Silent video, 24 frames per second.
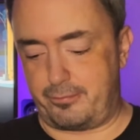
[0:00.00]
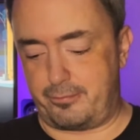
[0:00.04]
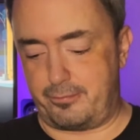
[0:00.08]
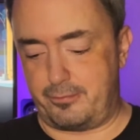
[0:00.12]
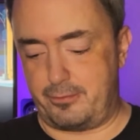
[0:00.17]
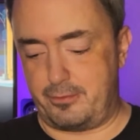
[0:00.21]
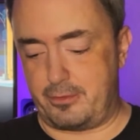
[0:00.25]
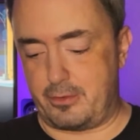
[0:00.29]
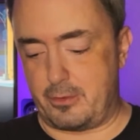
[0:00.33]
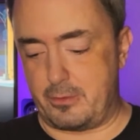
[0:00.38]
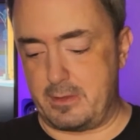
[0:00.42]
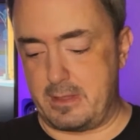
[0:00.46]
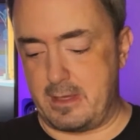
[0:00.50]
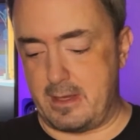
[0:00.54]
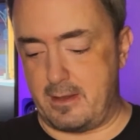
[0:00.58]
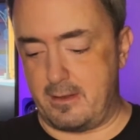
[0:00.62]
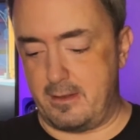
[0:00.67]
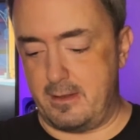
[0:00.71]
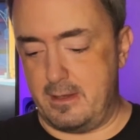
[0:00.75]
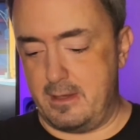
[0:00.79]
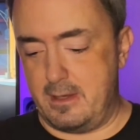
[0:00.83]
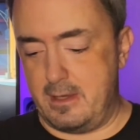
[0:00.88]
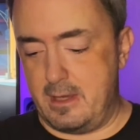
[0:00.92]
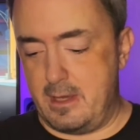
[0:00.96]
So yeah.
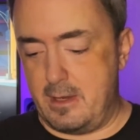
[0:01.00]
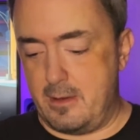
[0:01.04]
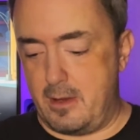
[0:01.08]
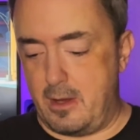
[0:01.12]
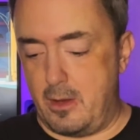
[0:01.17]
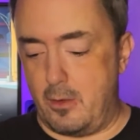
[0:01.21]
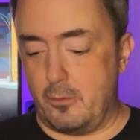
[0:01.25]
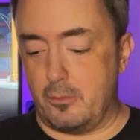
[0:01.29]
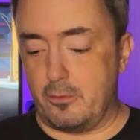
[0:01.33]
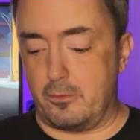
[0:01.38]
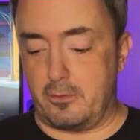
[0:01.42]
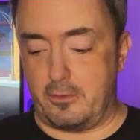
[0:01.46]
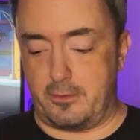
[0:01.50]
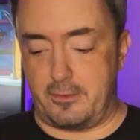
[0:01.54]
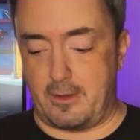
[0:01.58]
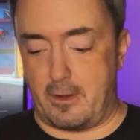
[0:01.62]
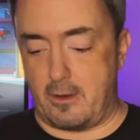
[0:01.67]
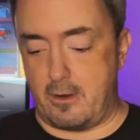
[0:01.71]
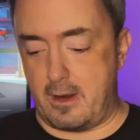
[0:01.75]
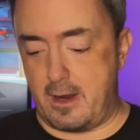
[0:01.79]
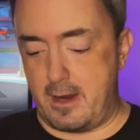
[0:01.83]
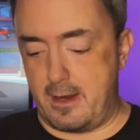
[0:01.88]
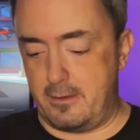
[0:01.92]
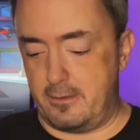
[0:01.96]
Oh,
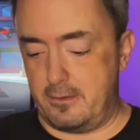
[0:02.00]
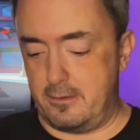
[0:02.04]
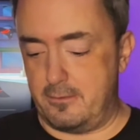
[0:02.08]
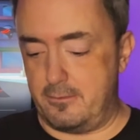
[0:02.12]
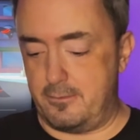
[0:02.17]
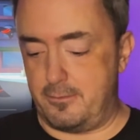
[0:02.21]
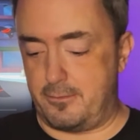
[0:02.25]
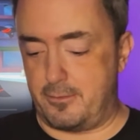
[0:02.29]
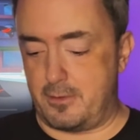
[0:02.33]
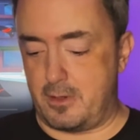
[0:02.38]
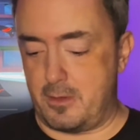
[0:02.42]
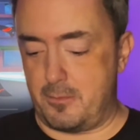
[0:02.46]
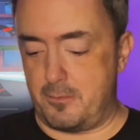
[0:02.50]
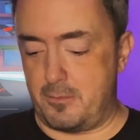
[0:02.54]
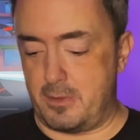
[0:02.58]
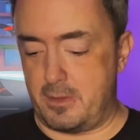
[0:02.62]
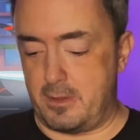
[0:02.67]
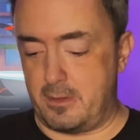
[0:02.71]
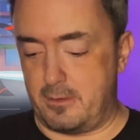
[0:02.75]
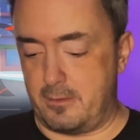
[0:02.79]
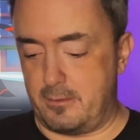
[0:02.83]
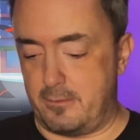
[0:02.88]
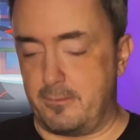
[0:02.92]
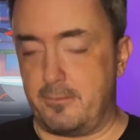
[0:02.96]
Sarah Hyland
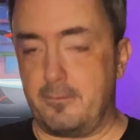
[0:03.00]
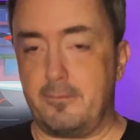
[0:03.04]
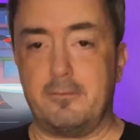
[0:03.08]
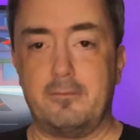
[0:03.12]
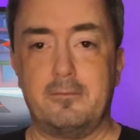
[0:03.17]
from